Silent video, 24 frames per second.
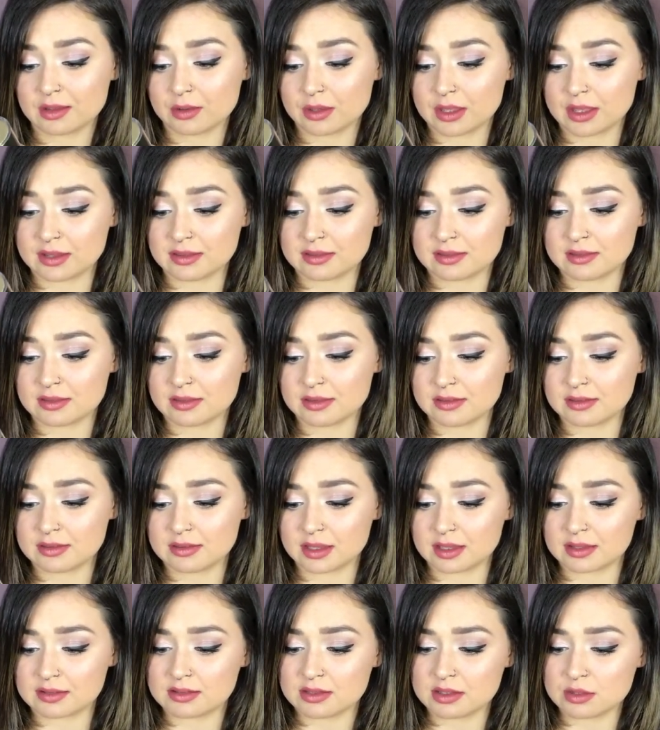It's
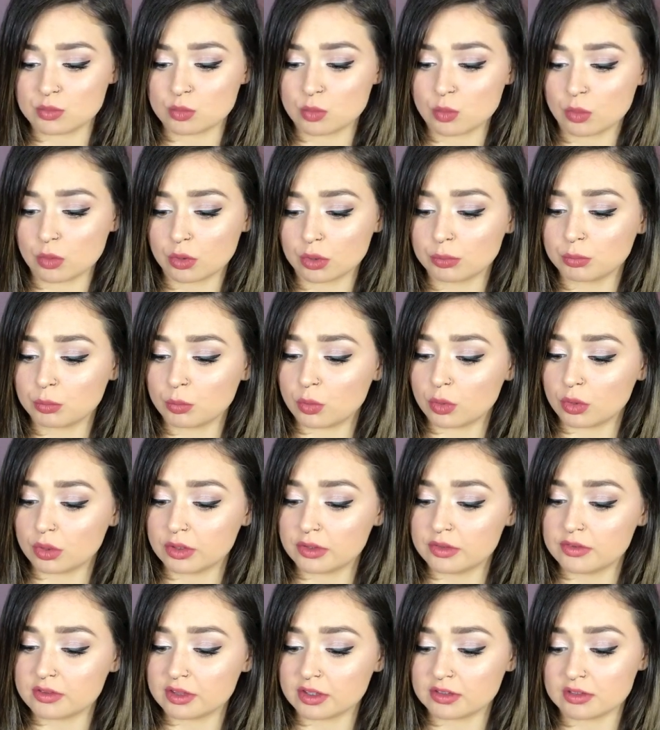sexy, warm
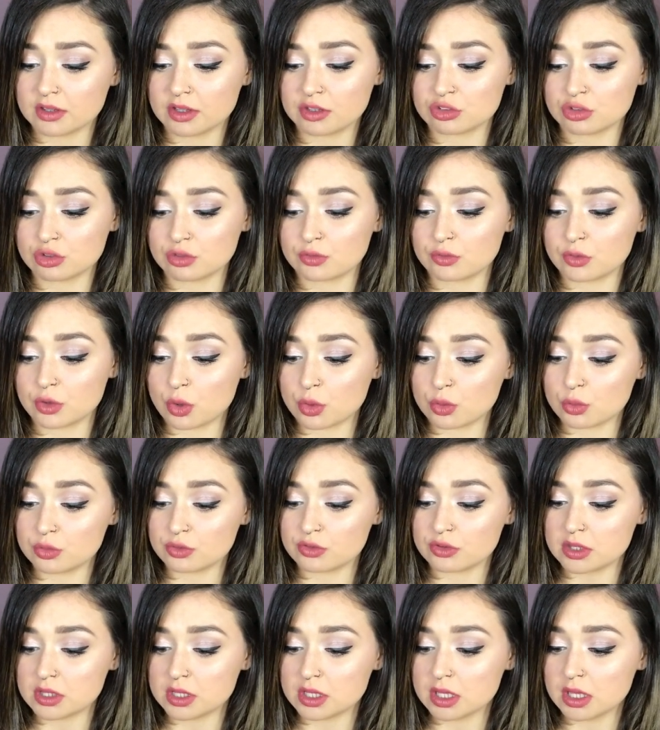woods, a touch of
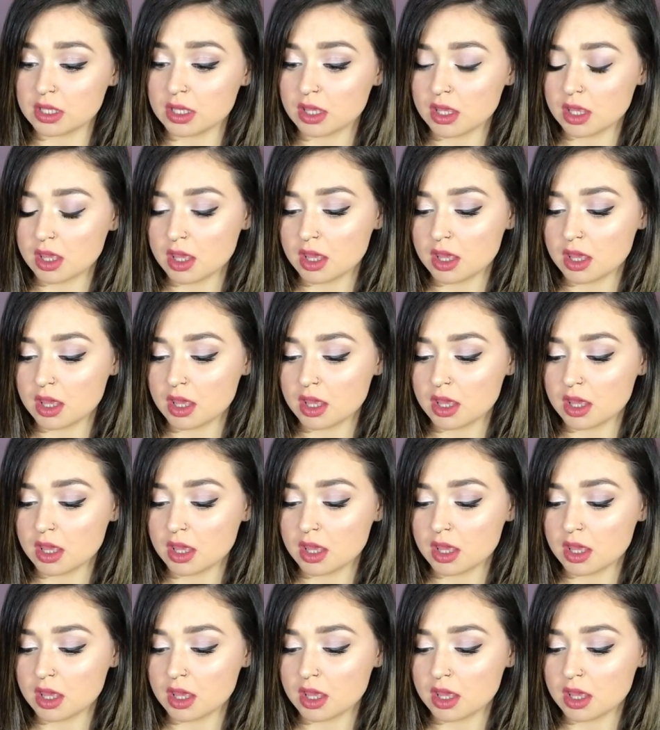cozy